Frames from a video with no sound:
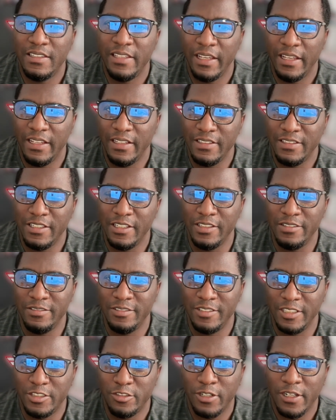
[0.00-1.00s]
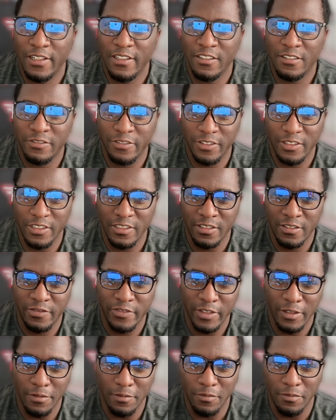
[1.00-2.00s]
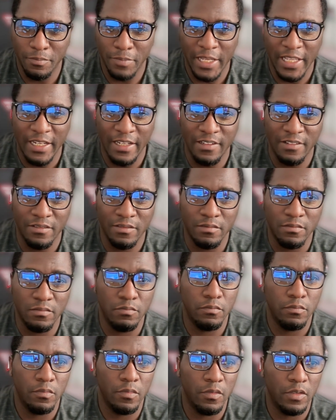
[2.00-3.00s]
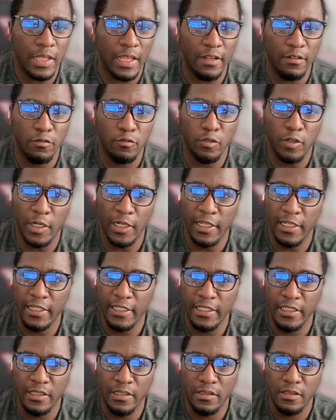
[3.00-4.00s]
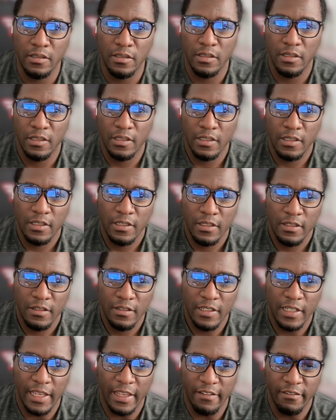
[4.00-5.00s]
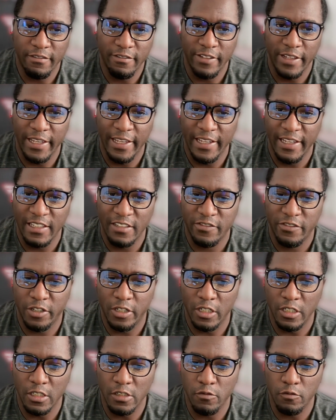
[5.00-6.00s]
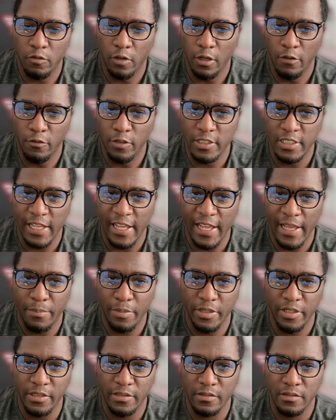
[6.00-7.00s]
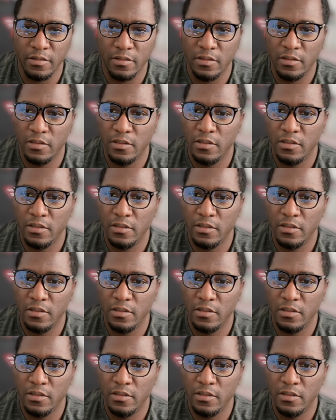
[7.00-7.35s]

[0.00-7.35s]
the trailers for this film made it like really like vague as far as what was happening,